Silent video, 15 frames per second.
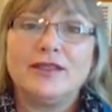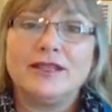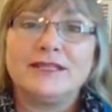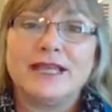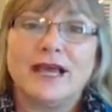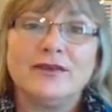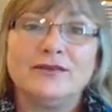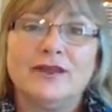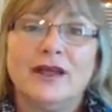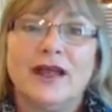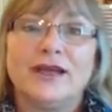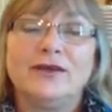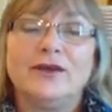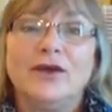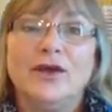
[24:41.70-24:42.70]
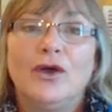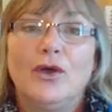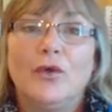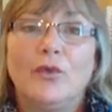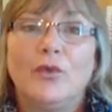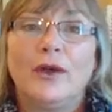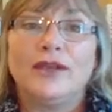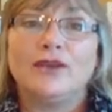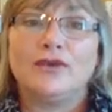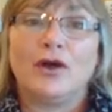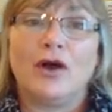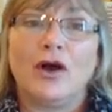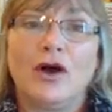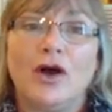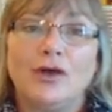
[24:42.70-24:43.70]
The downline, when
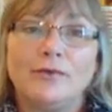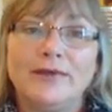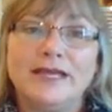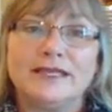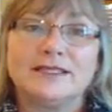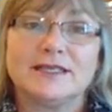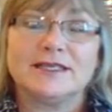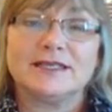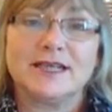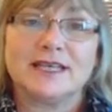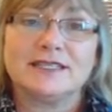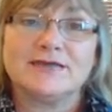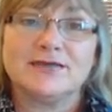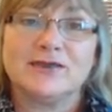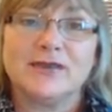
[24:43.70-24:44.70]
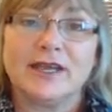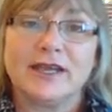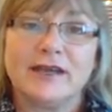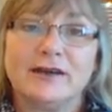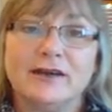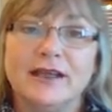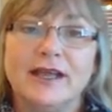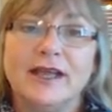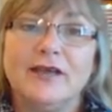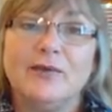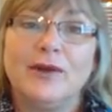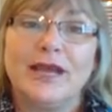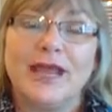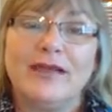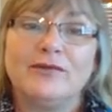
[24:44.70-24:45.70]
you're all being successful there,
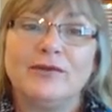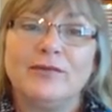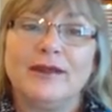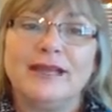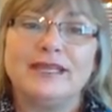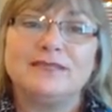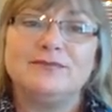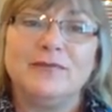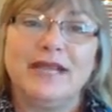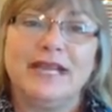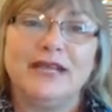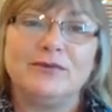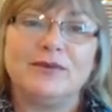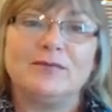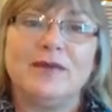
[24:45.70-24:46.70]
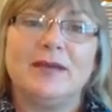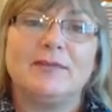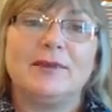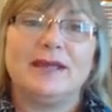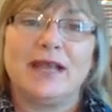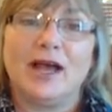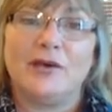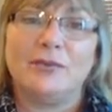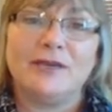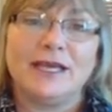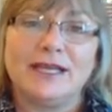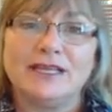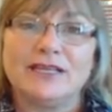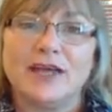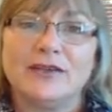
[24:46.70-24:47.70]
when everybody's meeting with people and helping
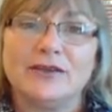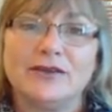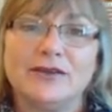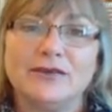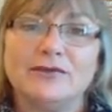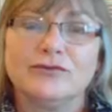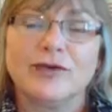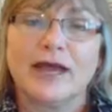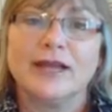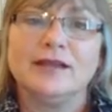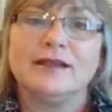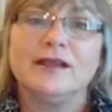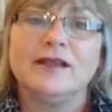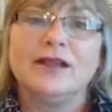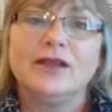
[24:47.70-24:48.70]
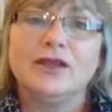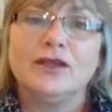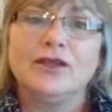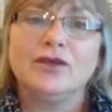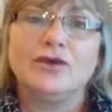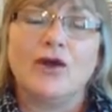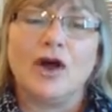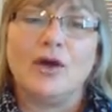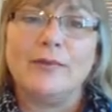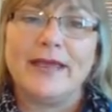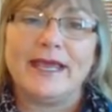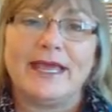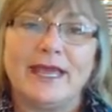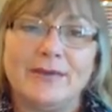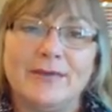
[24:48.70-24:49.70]
each other, right? You're all
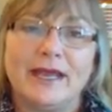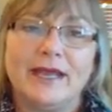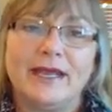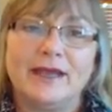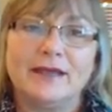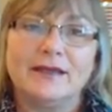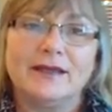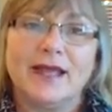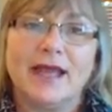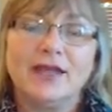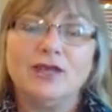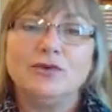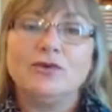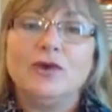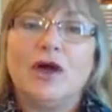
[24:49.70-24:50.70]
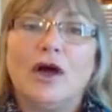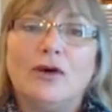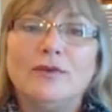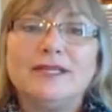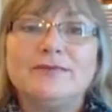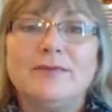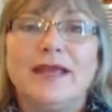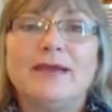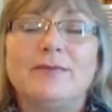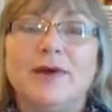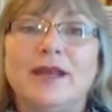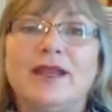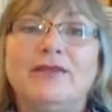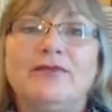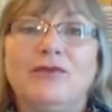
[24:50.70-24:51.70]
making money. and you will always make
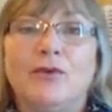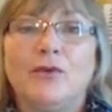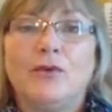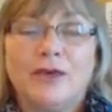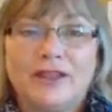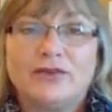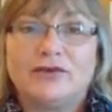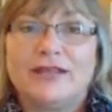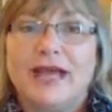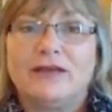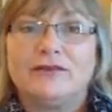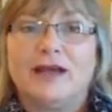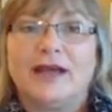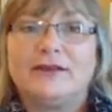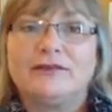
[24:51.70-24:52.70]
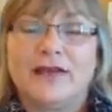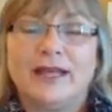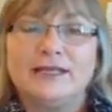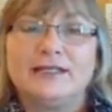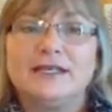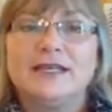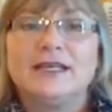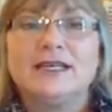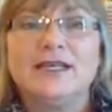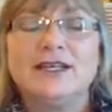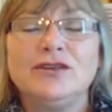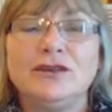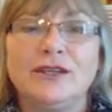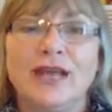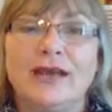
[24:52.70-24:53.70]
money with your downline, right?
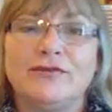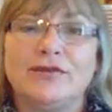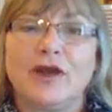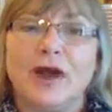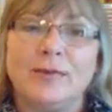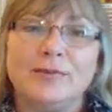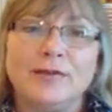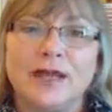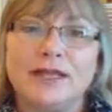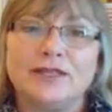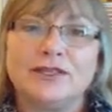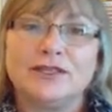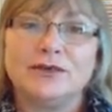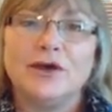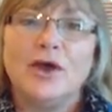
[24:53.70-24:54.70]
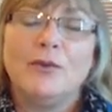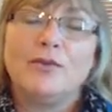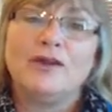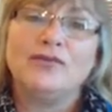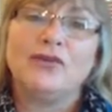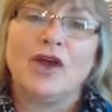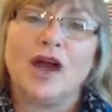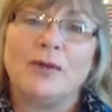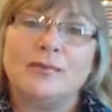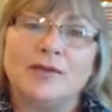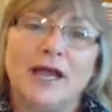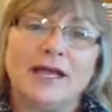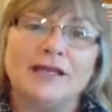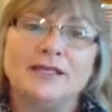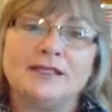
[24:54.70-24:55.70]
You can have your upline too, but if your
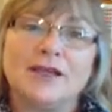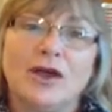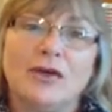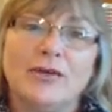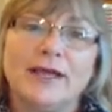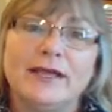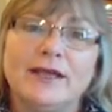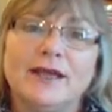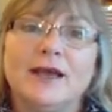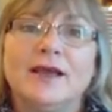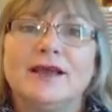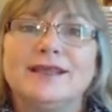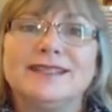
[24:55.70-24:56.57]
upline is going,